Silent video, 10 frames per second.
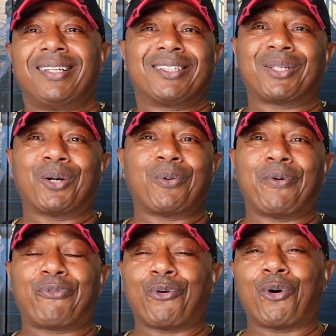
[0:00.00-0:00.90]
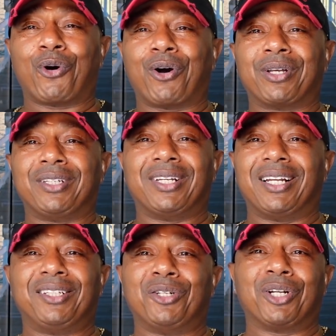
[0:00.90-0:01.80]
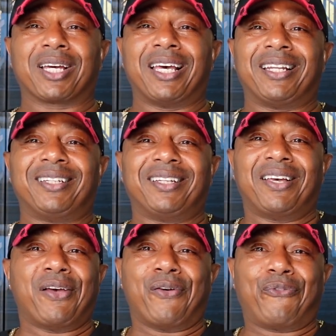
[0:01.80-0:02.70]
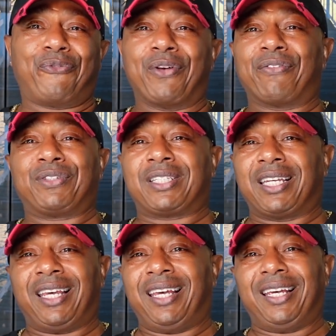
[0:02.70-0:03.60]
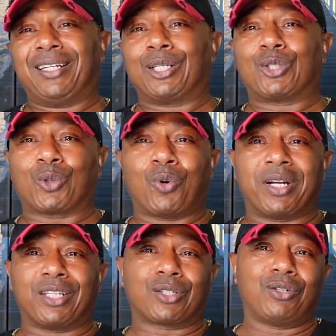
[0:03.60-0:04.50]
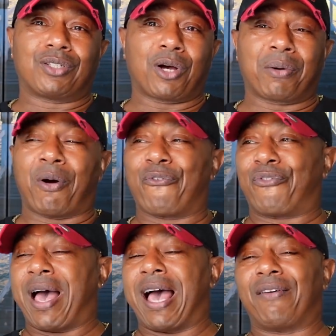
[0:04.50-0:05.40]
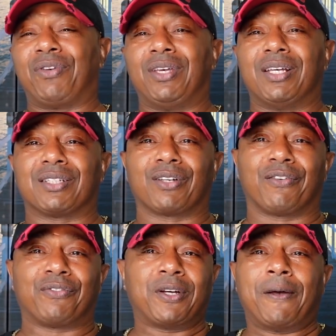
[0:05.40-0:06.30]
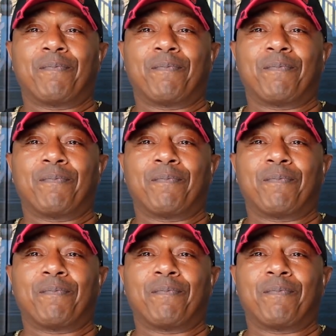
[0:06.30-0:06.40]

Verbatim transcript: So before you look at 15 to 20, so you're talking about 5 years of,